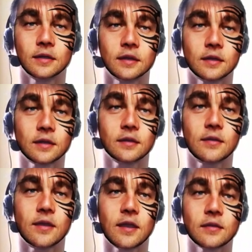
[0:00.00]
but
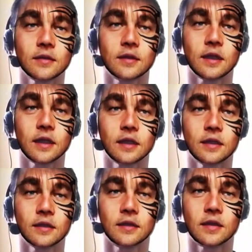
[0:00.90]
sometimes that
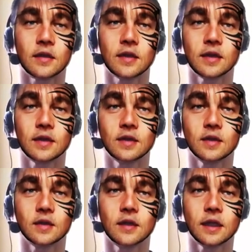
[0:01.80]
according
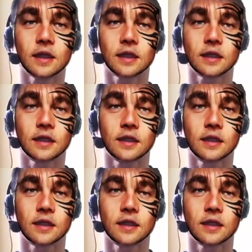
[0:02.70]
to its